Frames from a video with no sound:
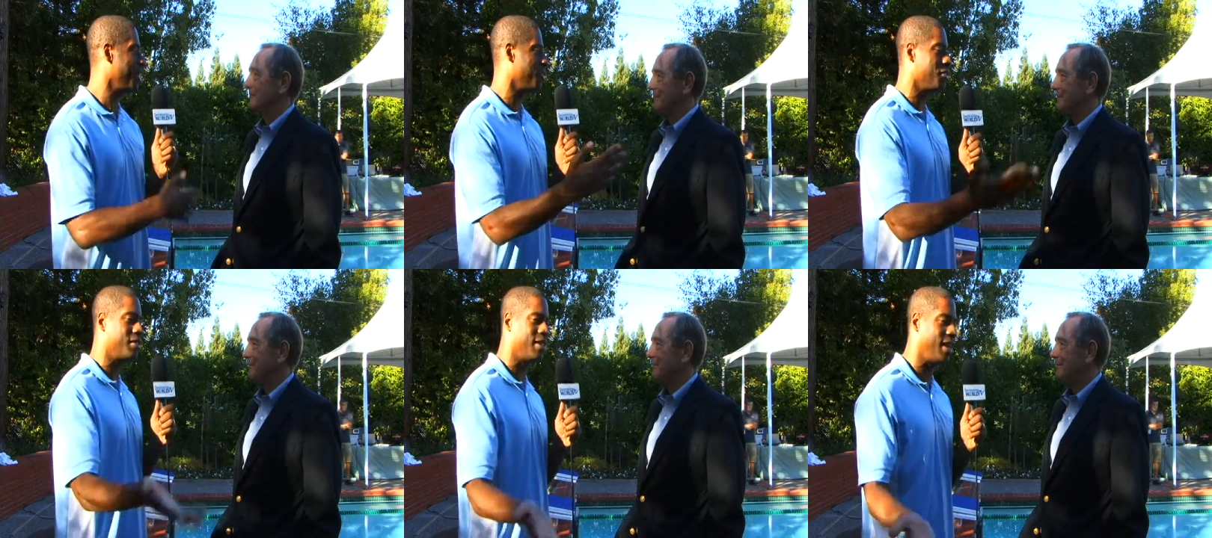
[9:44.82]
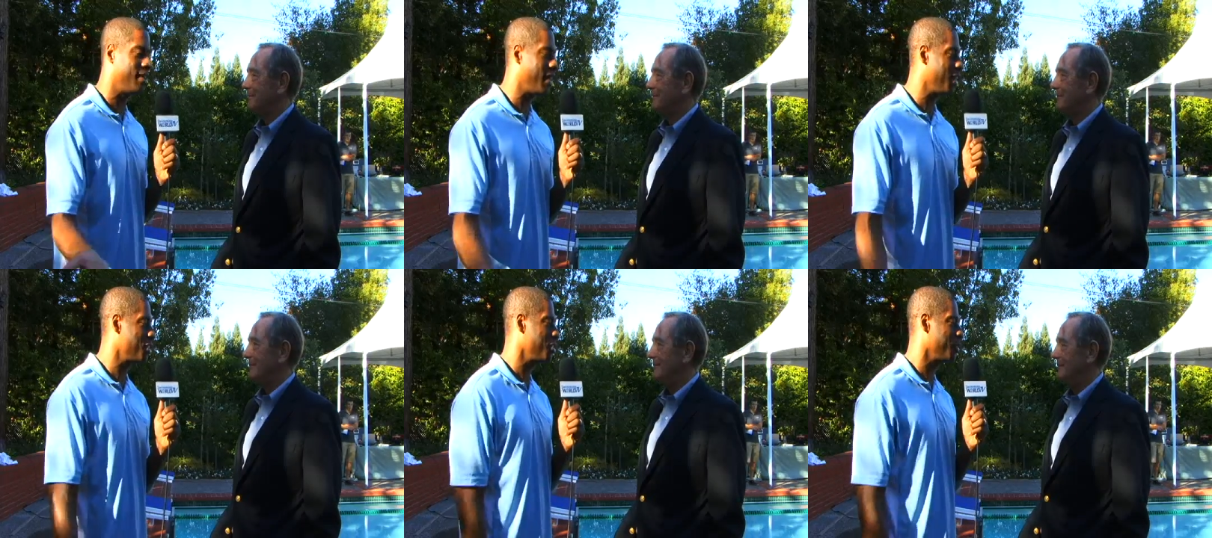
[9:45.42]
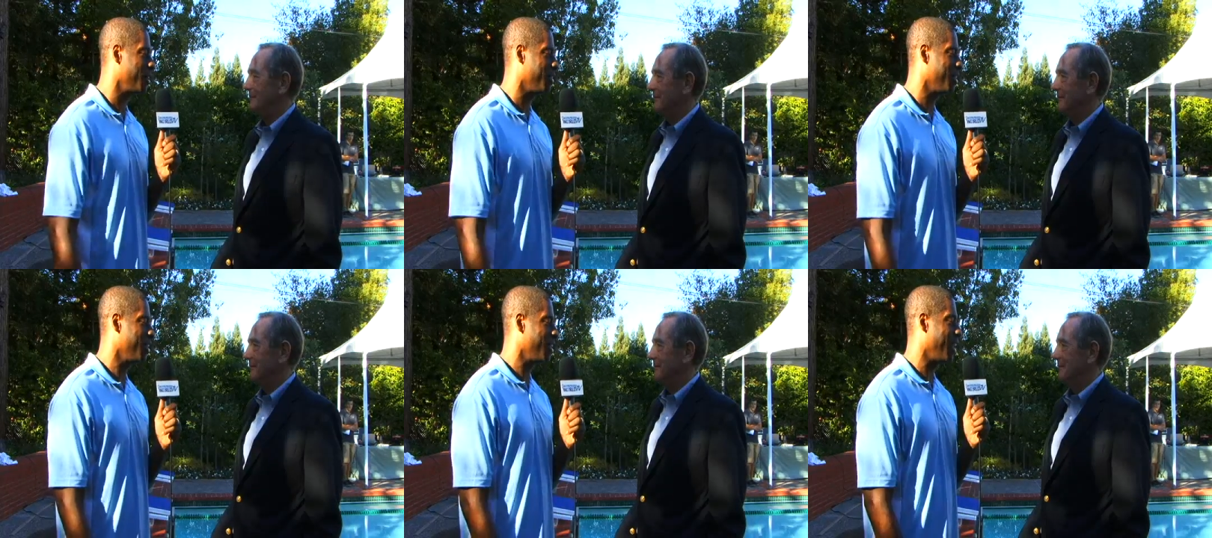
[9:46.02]
Speaker 1: here today thanks you, and
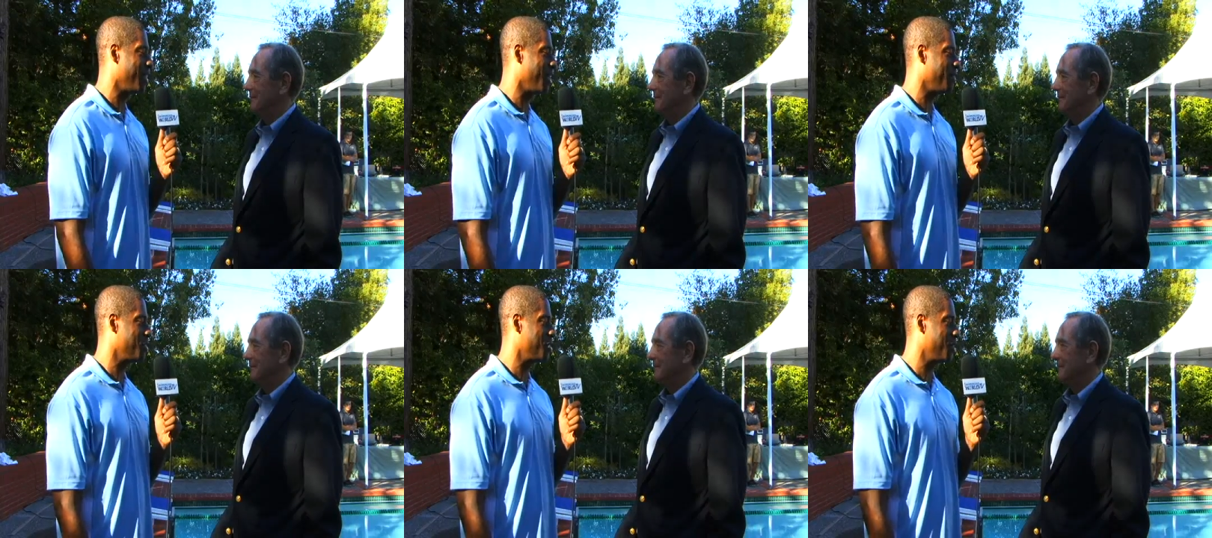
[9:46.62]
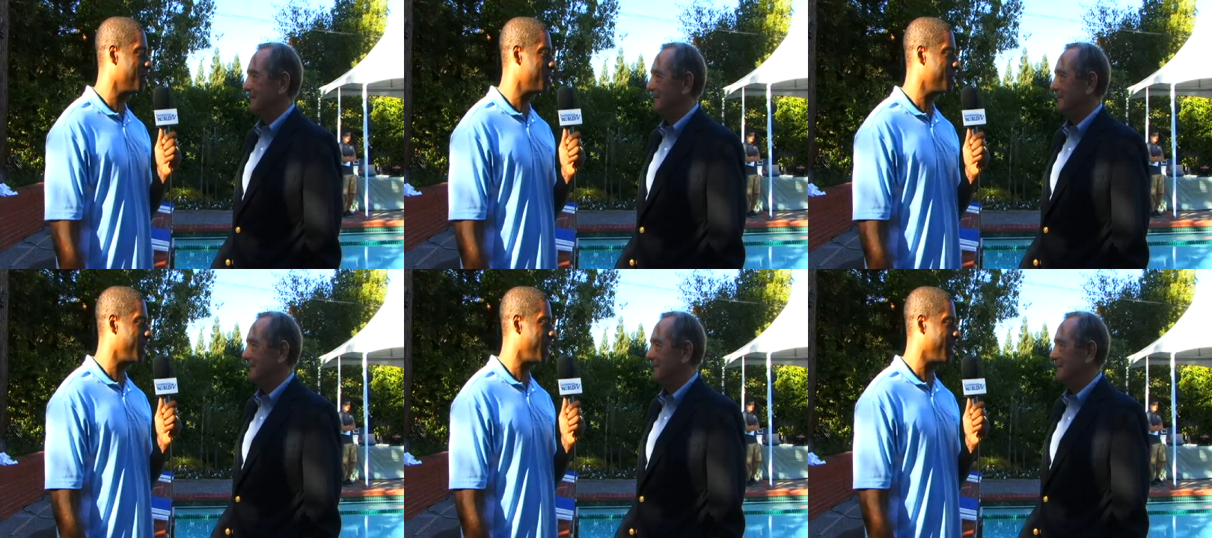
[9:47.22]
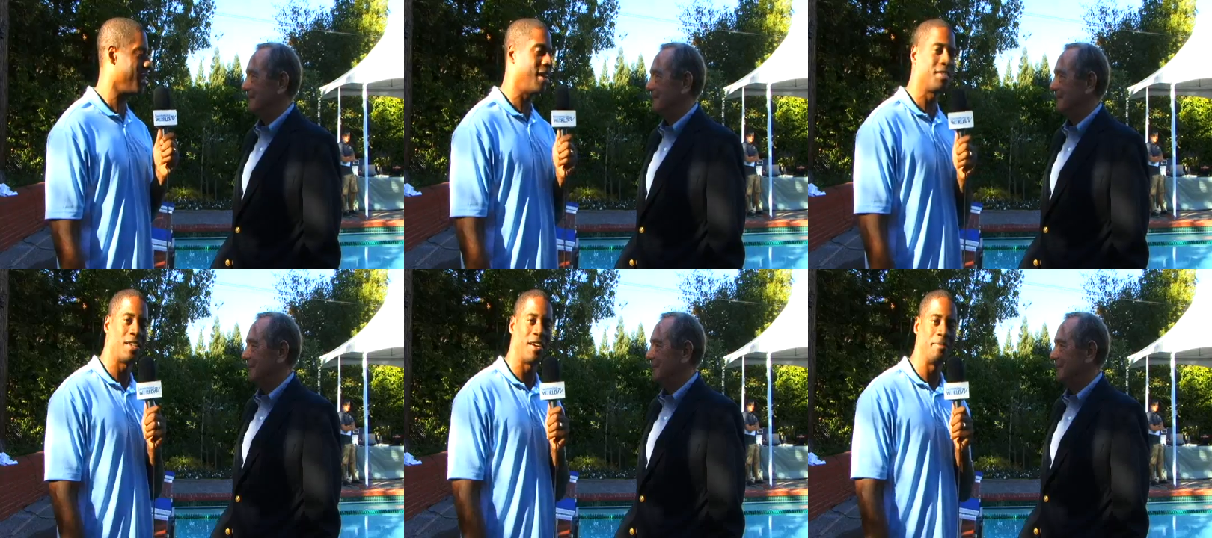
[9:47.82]
I thank you for joining us today. And
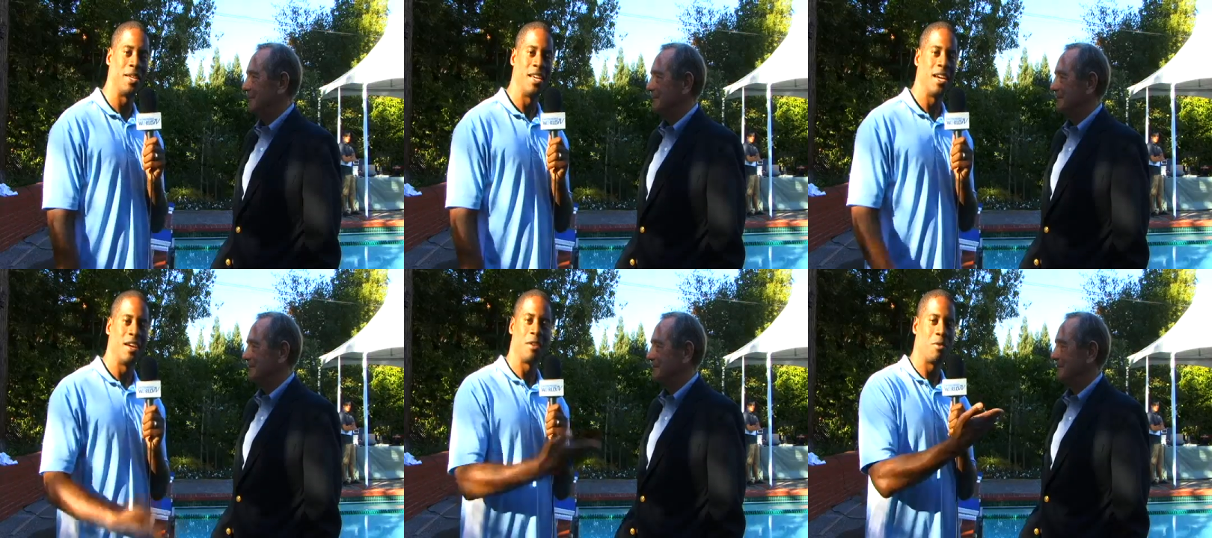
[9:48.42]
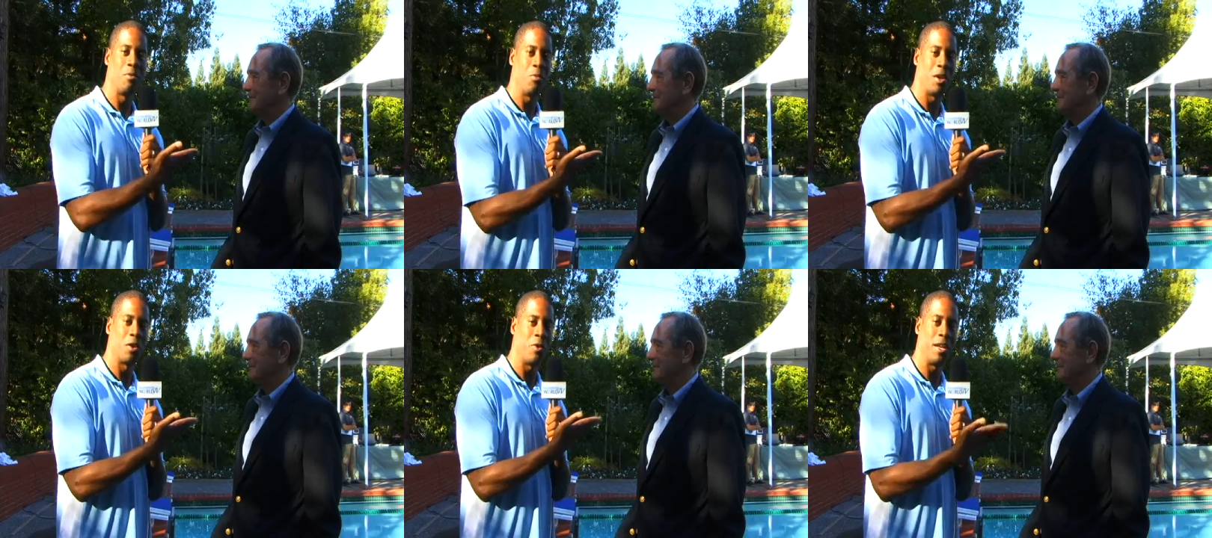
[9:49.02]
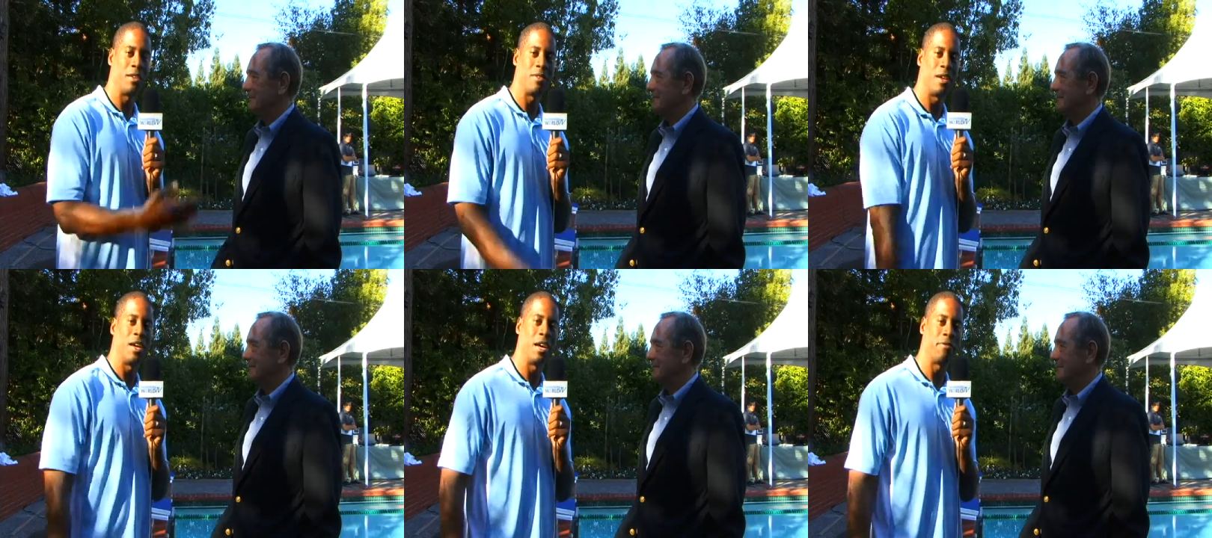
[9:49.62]
that's uh, what a great
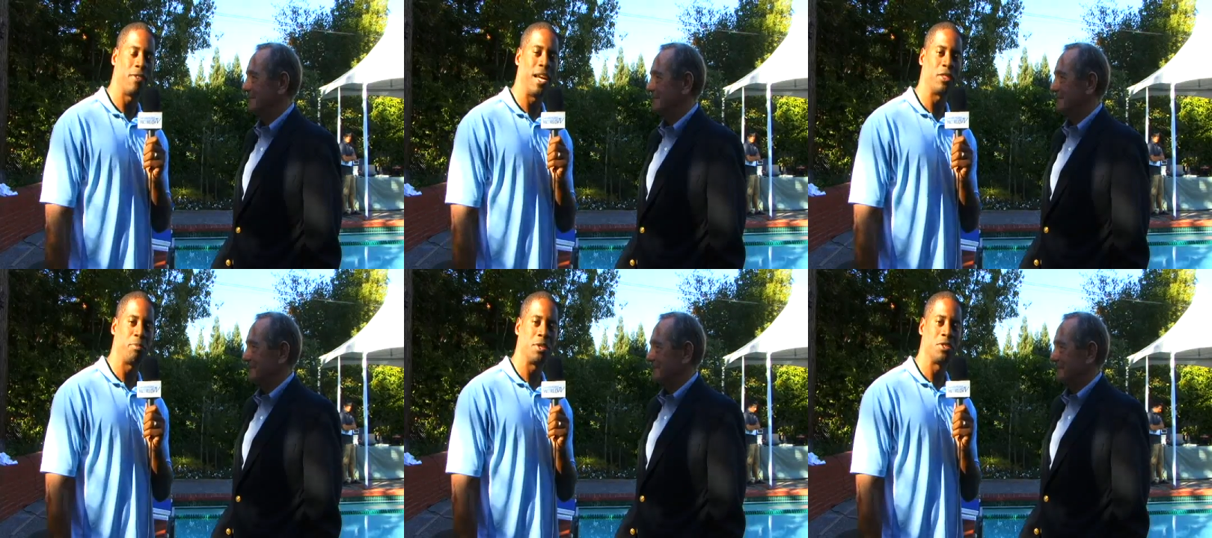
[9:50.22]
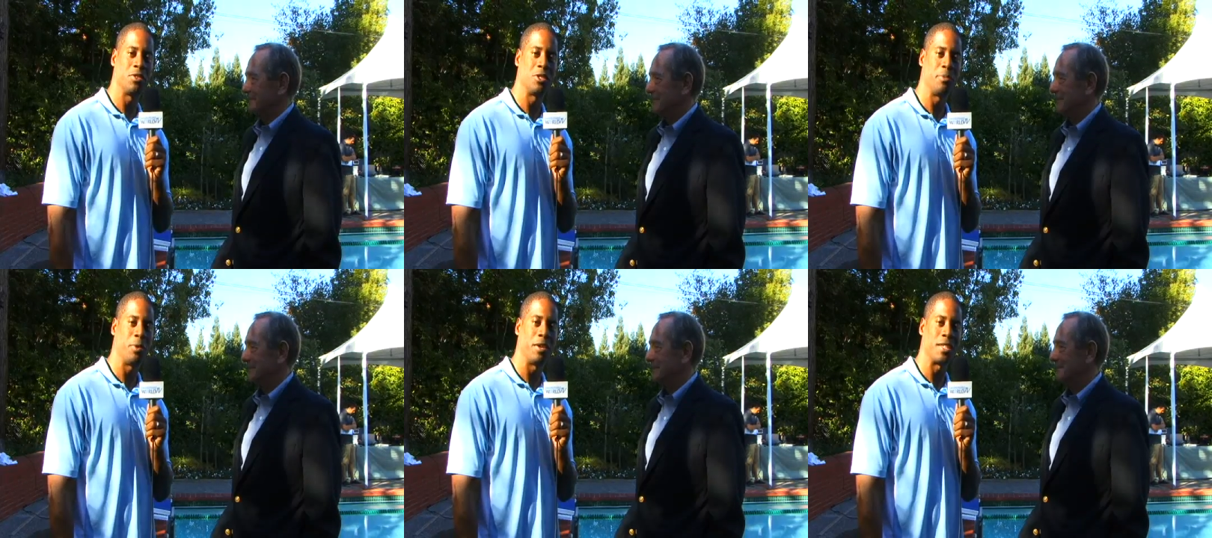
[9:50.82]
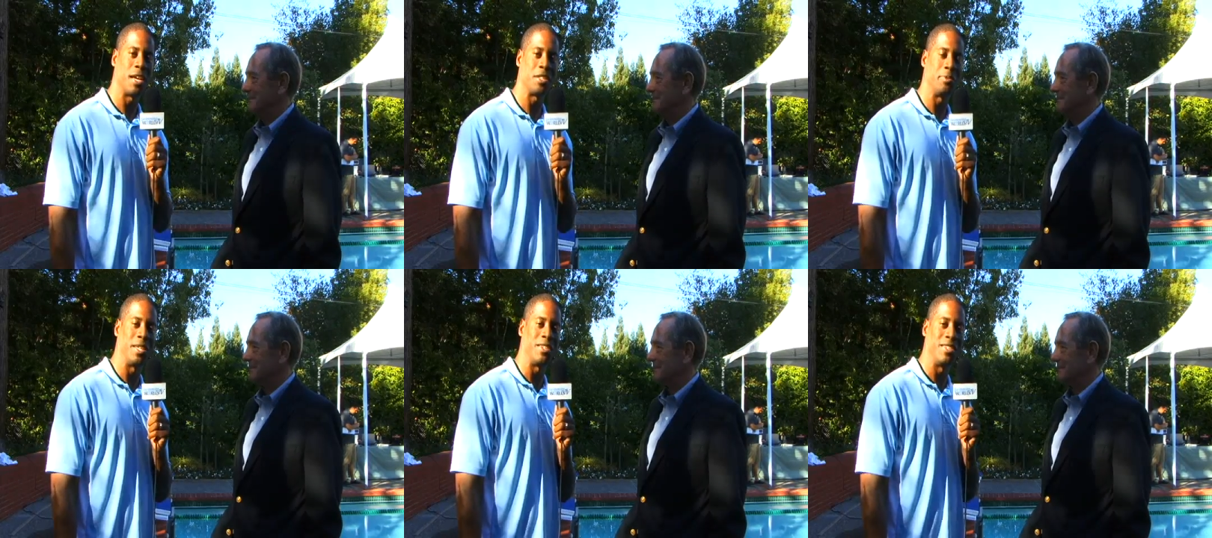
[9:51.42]
uh, philanthropist to the sport, Tod
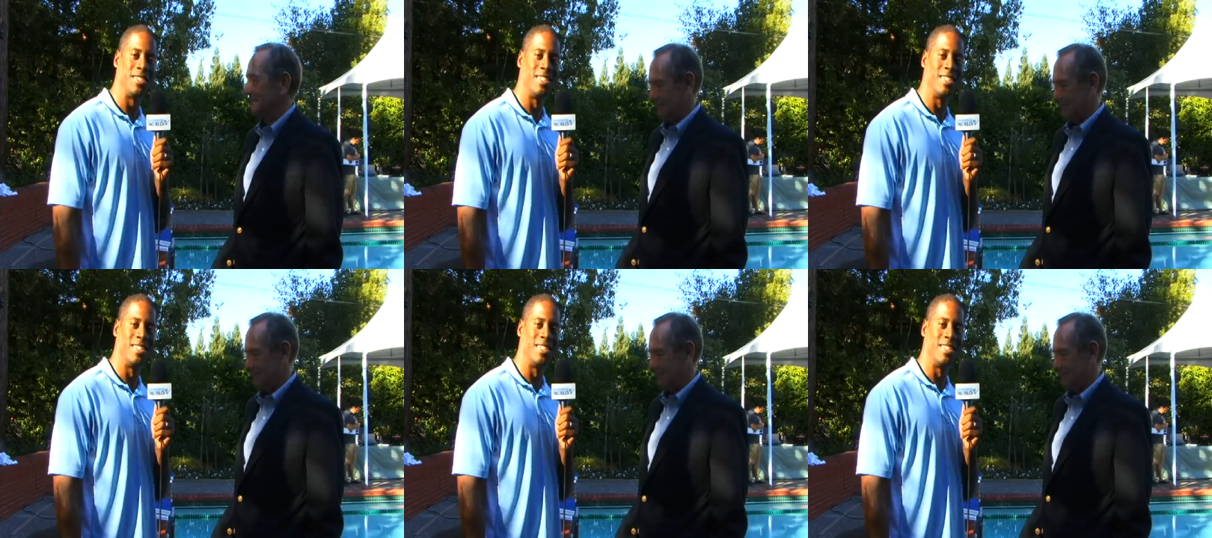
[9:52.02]
Spieker.